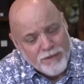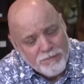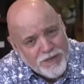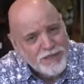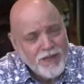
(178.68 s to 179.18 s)

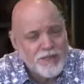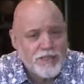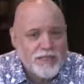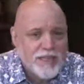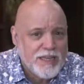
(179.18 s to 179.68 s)
But it's not
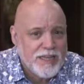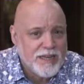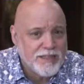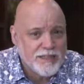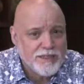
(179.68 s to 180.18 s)
just the
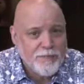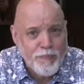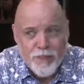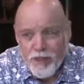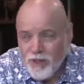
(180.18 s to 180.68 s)
killings.
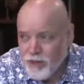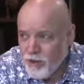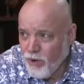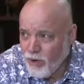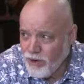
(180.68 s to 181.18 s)
You
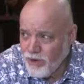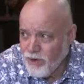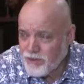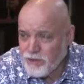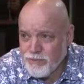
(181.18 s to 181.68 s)
go all
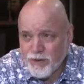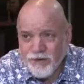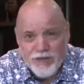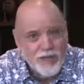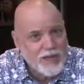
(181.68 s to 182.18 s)
across the
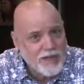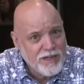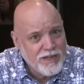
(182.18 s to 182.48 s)
world today.